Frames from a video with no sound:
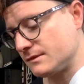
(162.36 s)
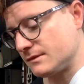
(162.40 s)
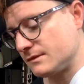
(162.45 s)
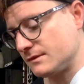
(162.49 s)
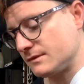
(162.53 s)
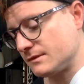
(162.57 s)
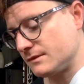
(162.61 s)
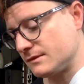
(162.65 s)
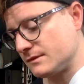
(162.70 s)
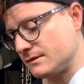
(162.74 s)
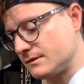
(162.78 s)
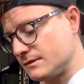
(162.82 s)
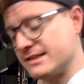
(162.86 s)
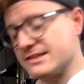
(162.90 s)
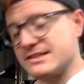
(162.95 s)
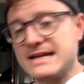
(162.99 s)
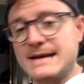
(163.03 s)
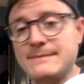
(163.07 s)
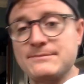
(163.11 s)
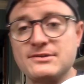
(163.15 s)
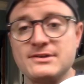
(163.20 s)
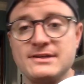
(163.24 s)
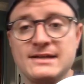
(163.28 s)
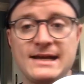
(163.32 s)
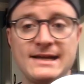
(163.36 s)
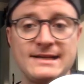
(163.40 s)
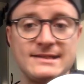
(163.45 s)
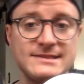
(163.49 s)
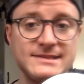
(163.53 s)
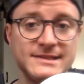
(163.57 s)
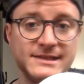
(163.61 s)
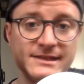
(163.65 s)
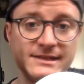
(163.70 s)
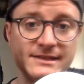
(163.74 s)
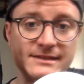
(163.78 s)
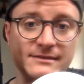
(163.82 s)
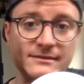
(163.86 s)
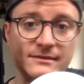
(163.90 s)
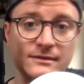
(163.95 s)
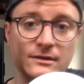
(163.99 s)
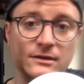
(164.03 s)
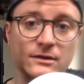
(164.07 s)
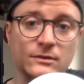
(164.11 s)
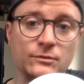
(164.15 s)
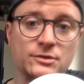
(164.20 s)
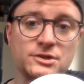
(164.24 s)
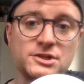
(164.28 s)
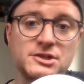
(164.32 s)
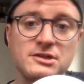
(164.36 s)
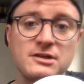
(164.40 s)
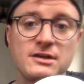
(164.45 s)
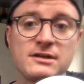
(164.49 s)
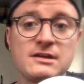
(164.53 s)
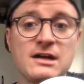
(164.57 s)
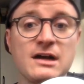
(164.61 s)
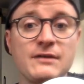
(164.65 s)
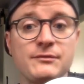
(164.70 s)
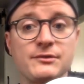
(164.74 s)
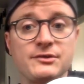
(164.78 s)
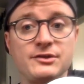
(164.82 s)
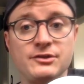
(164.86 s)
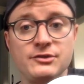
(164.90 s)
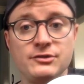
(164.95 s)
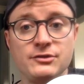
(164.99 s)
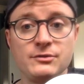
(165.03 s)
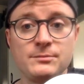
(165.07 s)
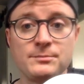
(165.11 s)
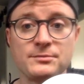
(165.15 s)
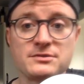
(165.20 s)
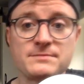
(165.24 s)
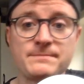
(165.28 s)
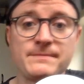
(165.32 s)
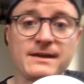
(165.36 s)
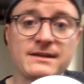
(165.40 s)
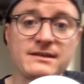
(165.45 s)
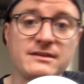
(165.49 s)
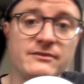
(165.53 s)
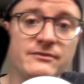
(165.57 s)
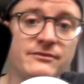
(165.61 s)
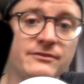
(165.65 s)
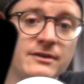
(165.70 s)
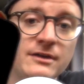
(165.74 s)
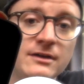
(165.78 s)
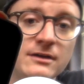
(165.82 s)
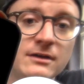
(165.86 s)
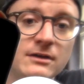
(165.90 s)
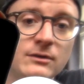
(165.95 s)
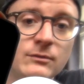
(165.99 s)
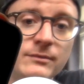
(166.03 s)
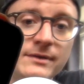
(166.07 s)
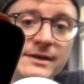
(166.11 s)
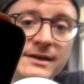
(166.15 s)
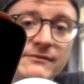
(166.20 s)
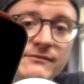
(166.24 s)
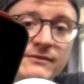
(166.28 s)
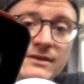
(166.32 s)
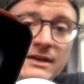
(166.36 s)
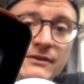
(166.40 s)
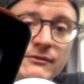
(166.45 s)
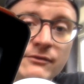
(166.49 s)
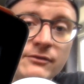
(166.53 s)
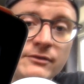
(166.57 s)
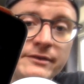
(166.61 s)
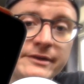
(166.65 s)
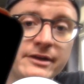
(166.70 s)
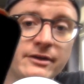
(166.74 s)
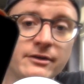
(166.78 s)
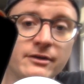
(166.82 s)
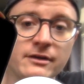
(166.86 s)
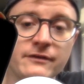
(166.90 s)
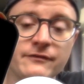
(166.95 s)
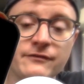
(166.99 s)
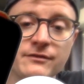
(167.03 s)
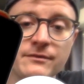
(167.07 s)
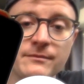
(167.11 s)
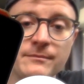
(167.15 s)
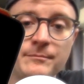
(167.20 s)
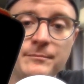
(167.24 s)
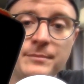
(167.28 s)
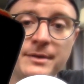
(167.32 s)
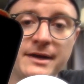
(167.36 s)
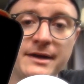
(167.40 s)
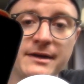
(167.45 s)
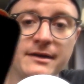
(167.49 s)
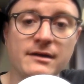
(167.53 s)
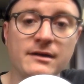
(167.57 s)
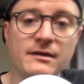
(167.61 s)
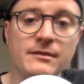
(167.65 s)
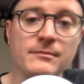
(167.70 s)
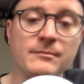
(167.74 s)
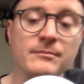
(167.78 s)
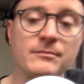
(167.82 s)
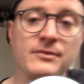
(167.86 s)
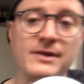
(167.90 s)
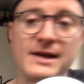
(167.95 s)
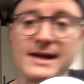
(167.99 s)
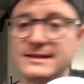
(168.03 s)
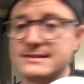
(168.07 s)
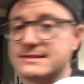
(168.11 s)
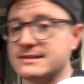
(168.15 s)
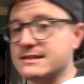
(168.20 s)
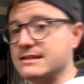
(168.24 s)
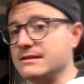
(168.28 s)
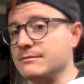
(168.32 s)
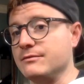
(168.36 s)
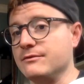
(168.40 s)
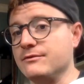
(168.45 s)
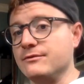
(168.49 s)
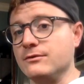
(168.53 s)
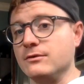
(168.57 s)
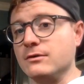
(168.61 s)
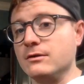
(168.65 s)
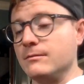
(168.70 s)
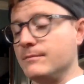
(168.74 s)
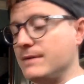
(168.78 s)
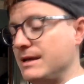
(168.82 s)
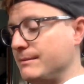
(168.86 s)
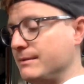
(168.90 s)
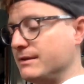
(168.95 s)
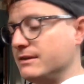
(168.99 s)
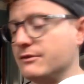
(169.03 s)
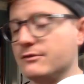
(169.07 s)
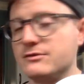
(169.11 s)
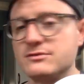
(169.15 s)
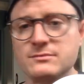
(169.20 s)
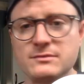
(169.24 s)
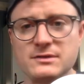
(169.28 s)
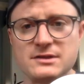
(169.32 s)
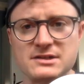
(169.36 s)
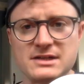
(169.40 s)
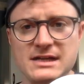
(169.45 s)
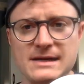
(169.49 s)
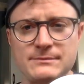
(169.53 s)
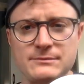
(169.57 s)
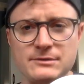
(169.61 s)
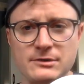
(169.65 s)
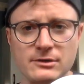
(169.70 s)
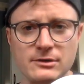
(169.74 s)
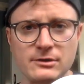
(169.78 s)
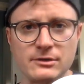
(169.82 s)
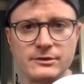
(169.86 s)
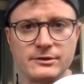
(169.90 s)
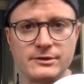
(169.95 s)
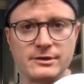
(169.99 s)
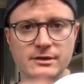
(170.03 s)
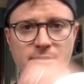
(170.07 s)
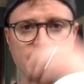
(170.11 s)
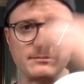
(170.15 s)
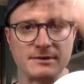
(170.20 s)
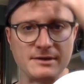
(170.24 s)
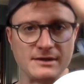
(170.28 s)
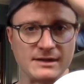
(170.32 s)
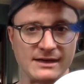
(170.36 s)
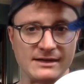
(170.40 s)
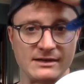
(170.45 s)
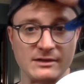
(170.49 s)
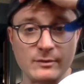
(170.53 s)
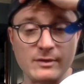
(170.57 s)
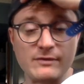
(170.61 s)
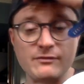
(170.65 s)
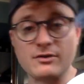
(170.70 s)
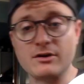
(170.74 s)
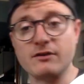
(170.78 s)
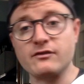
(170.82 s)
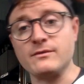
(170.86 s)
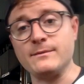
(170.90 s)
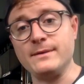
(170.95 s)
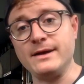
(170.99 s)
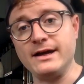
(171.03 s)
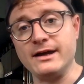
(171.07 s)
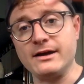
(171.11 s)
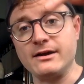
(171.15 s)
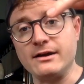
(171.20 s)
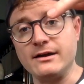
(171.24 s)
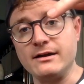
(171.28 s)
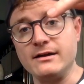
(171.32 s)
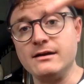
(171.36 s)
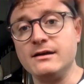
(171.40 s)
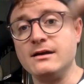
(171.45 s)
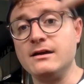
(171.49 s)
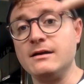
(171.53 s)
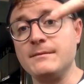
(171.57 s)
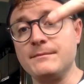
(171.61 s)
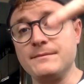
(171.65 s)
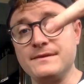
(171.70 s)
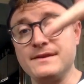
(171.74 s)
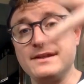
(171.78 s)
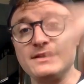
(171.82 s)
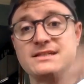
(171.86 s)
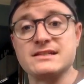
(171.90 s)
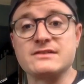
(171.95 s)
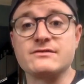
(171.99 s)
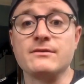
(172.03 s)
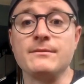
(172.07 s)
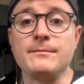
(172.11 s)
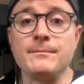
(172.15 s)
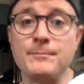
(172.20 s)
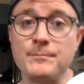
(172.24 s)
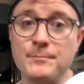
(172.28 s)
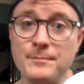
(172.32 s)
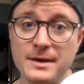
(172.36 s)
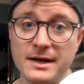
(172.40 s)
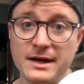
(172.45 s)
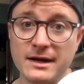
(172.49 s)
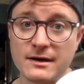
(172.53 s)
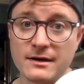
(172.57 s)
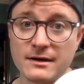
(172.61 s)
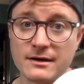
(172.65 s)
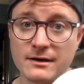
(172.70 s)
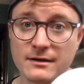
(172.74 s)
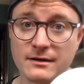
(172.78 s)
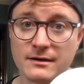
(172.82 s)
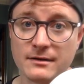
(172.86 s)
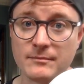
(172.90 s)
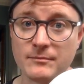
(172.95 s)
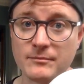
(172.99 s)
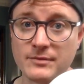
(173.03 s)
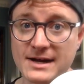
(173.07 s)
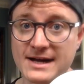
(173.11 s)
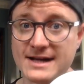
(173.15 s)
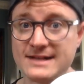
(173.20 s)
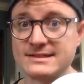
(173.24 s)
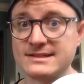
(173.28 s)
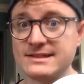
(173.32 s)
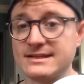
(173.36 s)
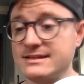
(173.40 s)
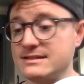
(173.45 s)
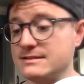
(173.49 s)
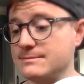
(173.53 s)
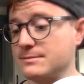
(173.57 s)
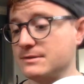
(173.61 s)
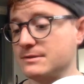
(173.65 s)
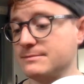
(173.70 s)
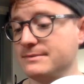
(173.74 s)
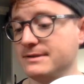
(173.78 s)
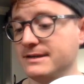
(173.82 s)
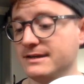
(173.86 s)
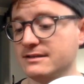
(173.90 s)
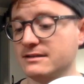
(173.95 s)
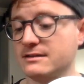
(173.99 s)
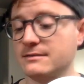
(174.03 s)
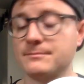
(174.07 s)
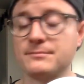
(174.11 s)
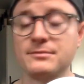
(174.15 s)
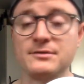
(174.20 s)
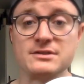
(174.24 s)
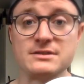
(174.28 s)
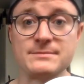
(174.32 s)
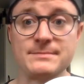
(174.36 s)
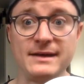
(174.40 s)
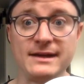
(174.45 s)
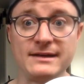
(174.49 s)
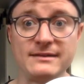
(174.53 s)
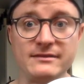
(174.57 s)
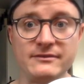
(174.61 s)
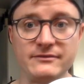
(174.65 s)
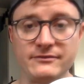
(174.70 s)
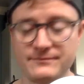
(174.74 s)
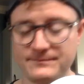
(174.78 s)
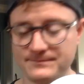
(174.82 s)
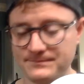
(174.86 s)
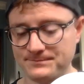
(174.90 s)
We're reading chapter 19. We're starting off with a new perspective. We had never really heard from Bear Bratsky before. Maybe there was one chapter earlier, but I know we've heard from Aaron, but this is from Bear Bratsky's perspe- perspective.